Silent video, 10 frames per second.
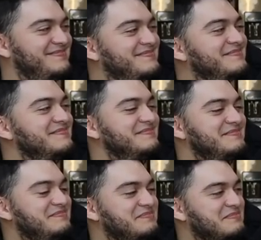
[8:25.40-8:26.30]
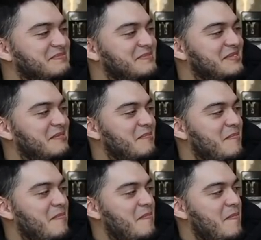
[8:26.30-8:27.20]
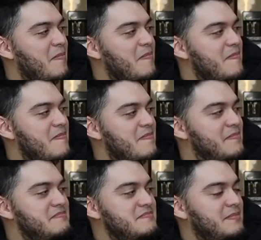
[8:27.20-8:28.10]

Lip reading: (not speaking)